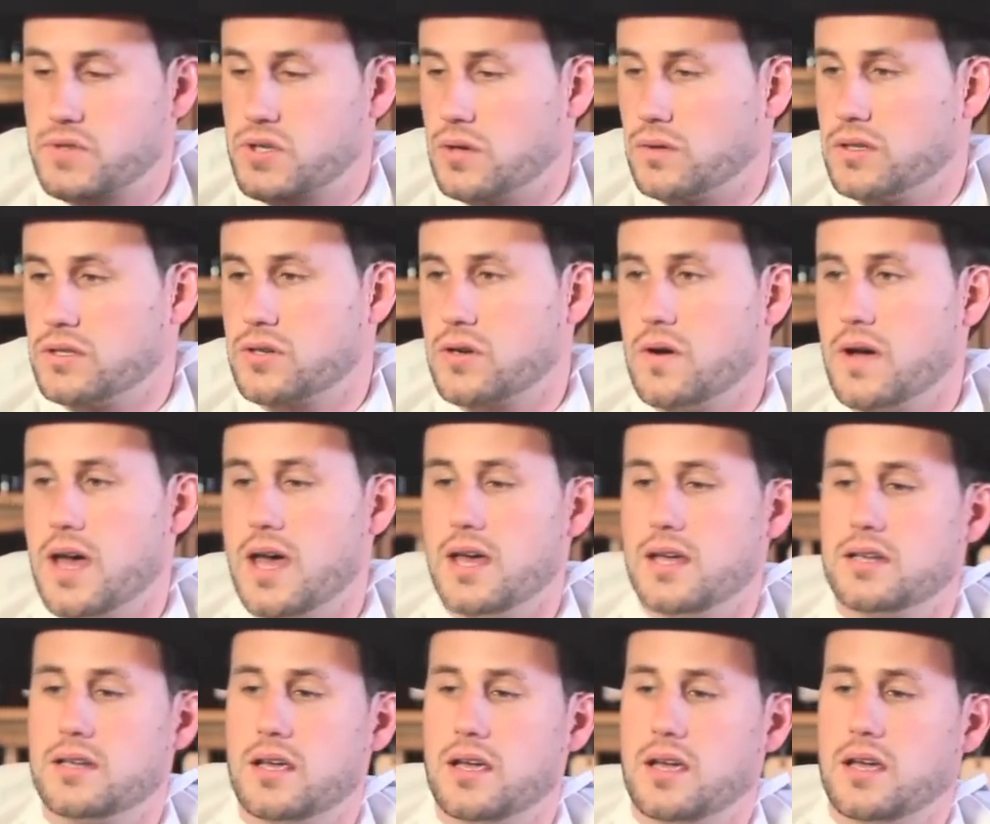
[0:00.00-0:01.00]
So let's go
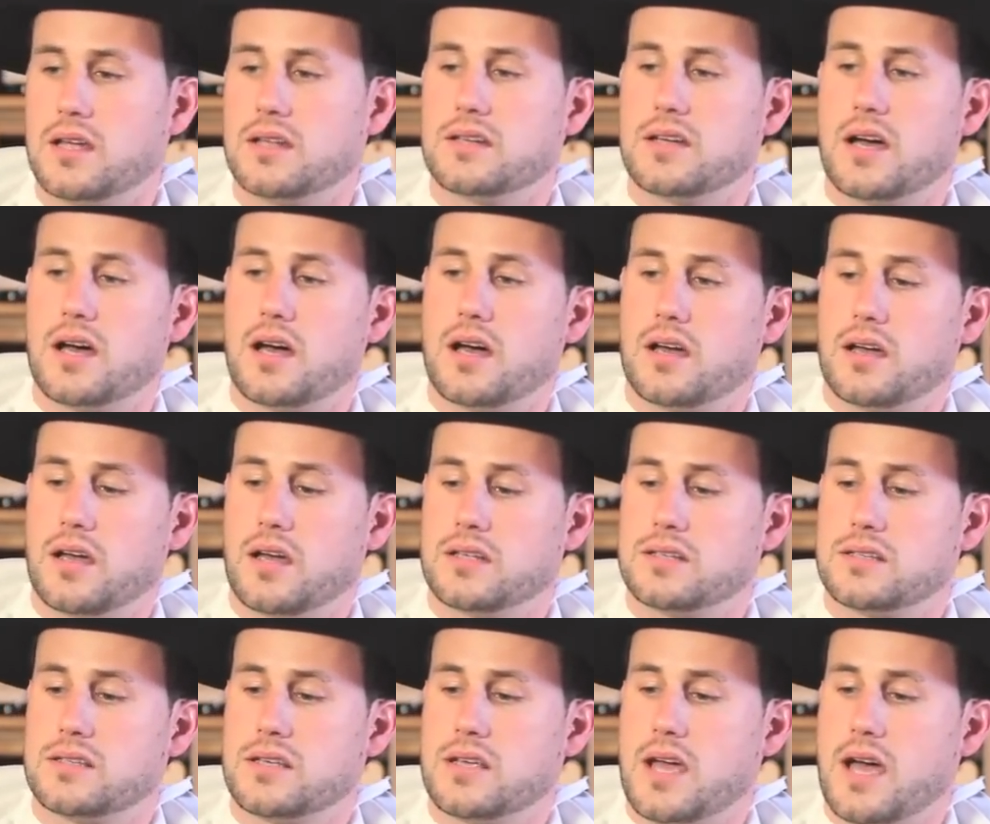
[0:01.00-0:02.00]
ahead and, uh,
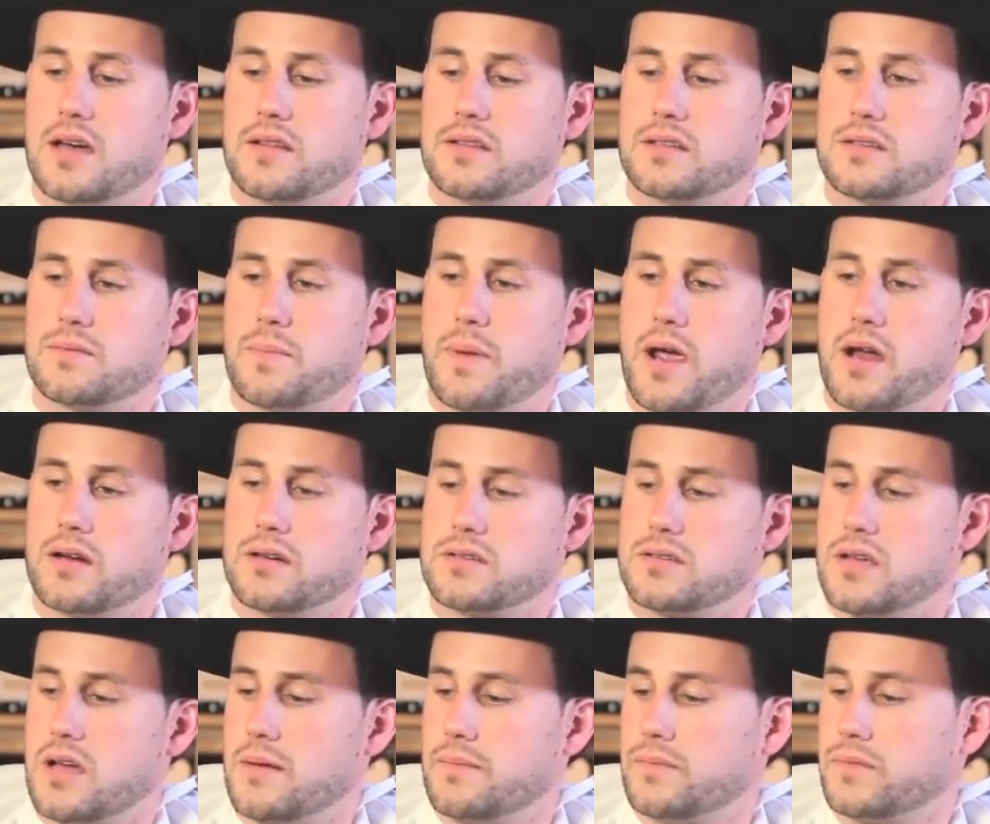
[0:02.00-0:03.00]
and see how this
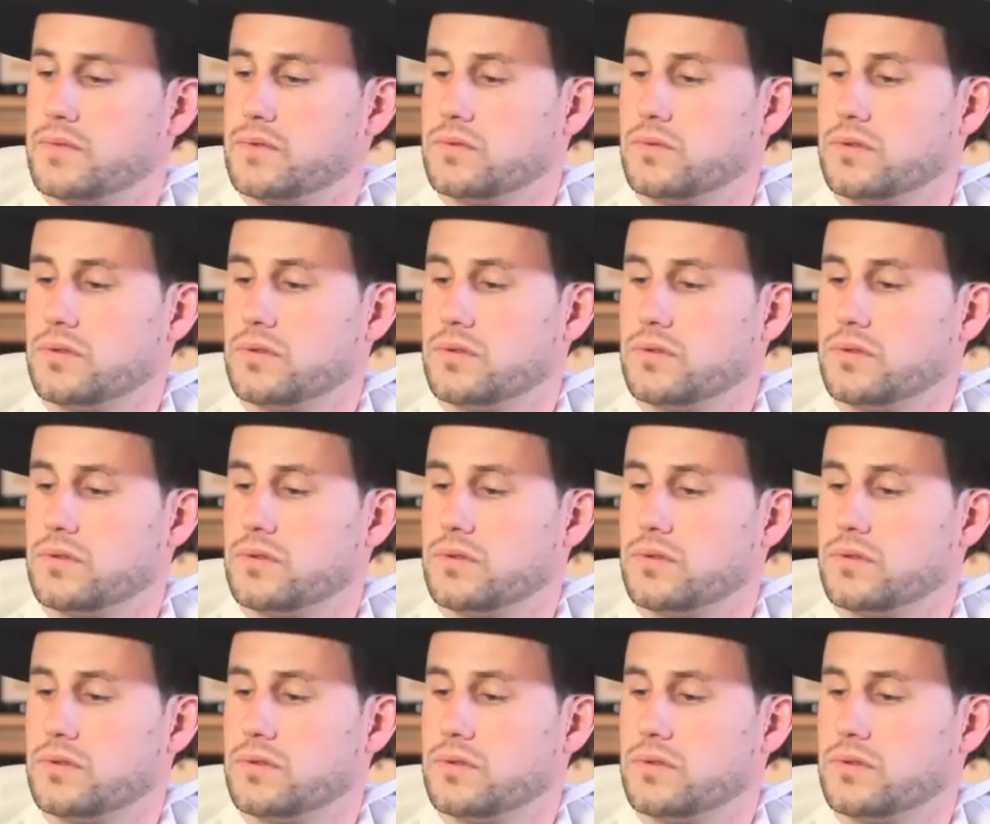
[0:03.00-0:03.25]
pairs up.